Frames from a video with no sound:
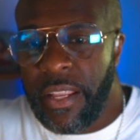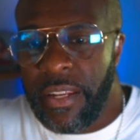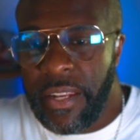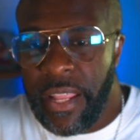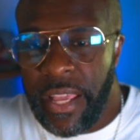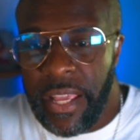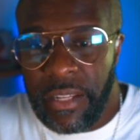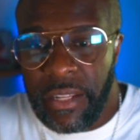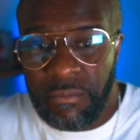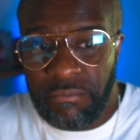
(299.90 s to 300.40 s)

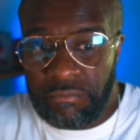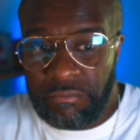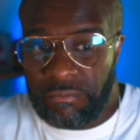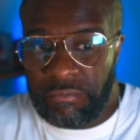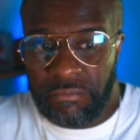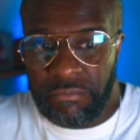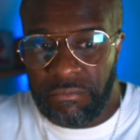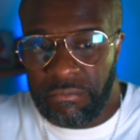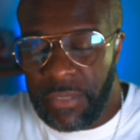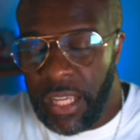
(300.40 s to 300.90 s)
And then
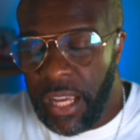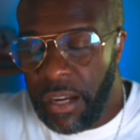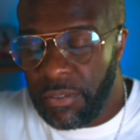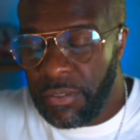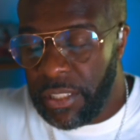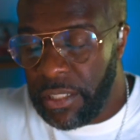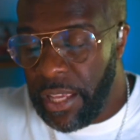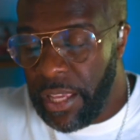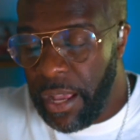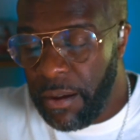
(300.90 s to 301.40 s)

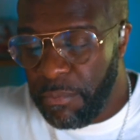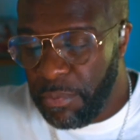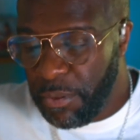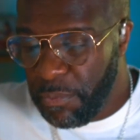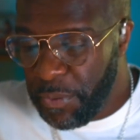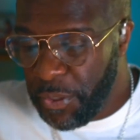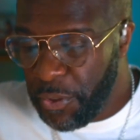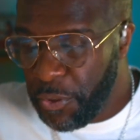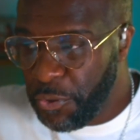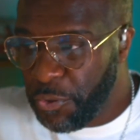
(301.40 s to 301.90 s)
Yeah, I was like, yeah,
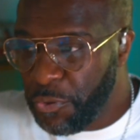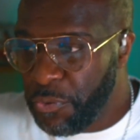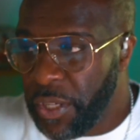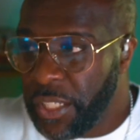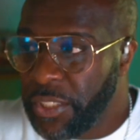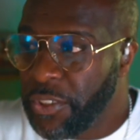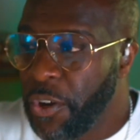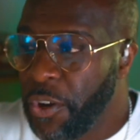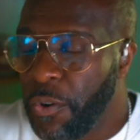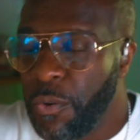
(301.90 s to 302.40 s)
put me to a
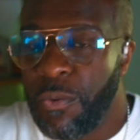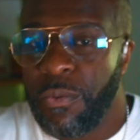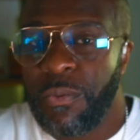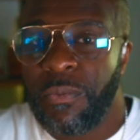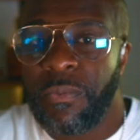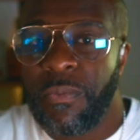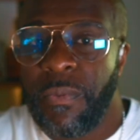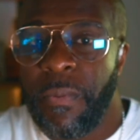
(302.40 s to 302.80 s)
tune, let's go.